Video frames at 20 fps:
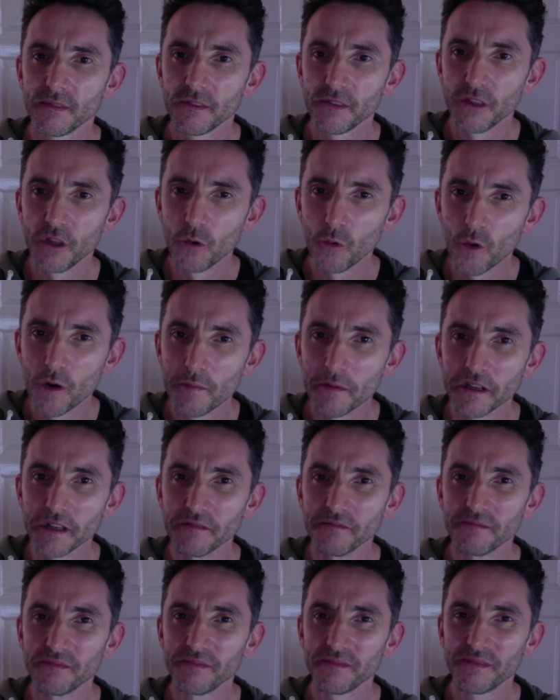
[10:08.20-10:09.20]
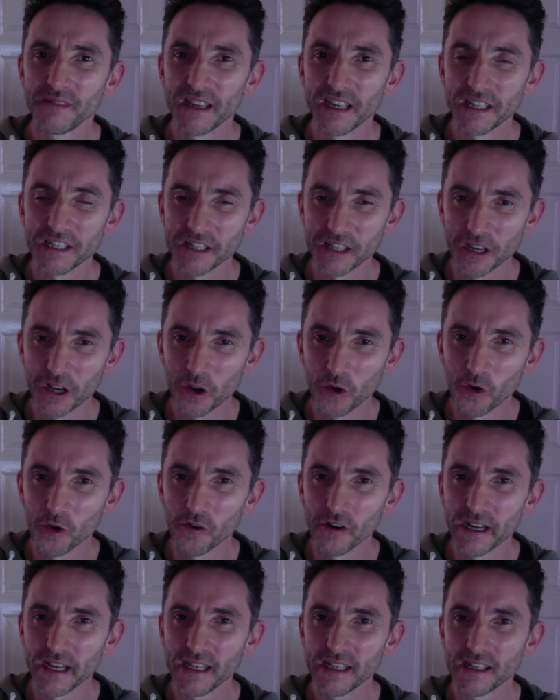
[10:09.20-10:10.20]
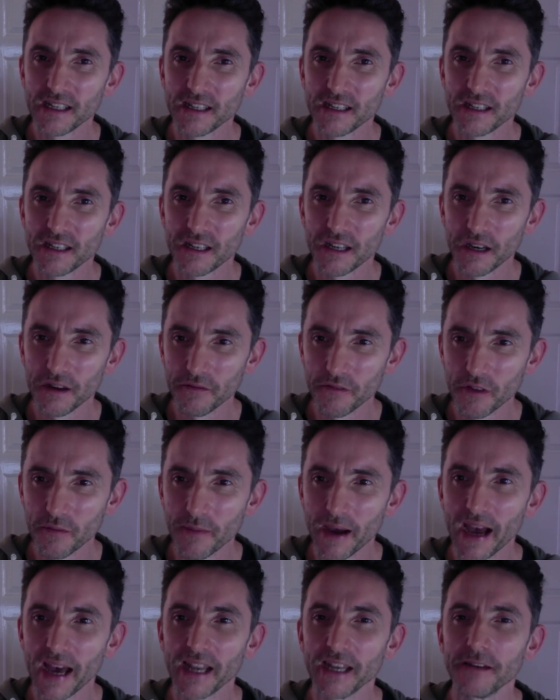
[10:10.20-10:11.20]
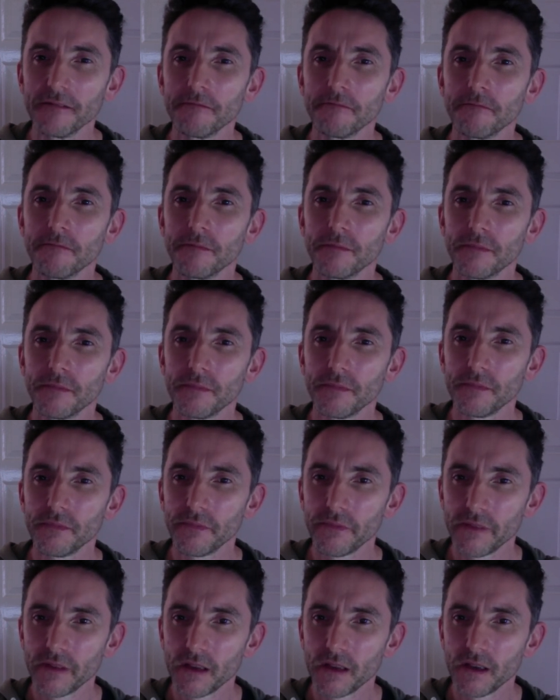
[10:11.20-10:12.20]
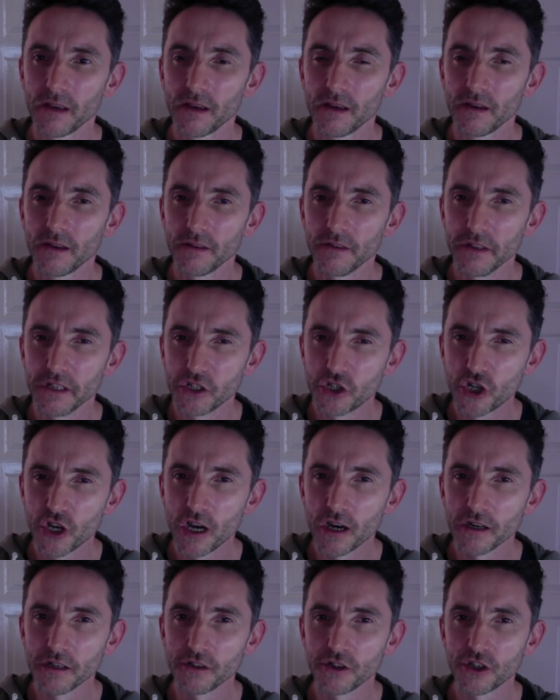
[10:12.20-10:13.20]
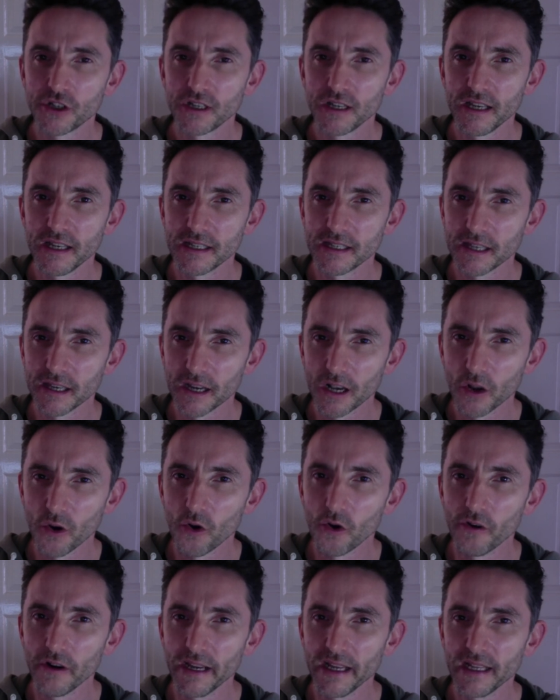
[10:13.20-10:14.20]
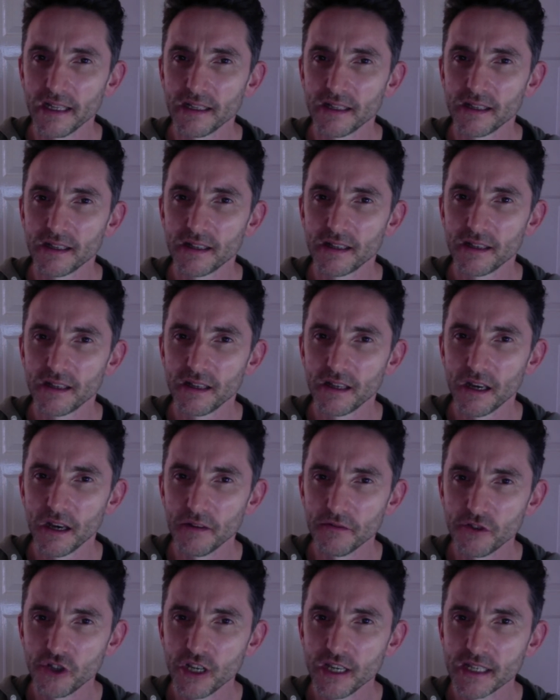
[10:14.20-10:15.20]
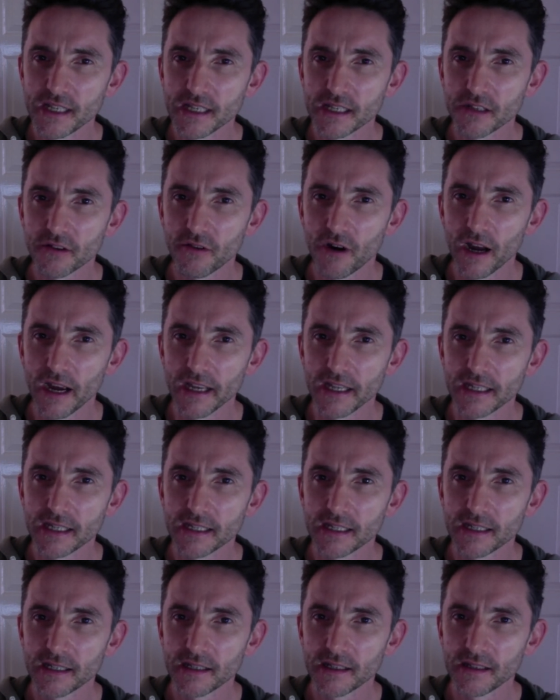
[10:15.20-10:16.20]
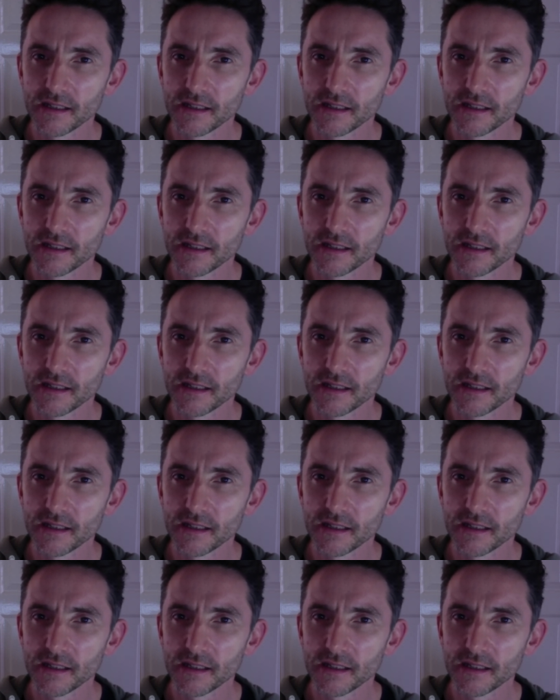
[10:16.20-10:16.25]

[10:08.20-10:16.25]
The woman is the glory of the man. The church is the glory of Jesus Christ.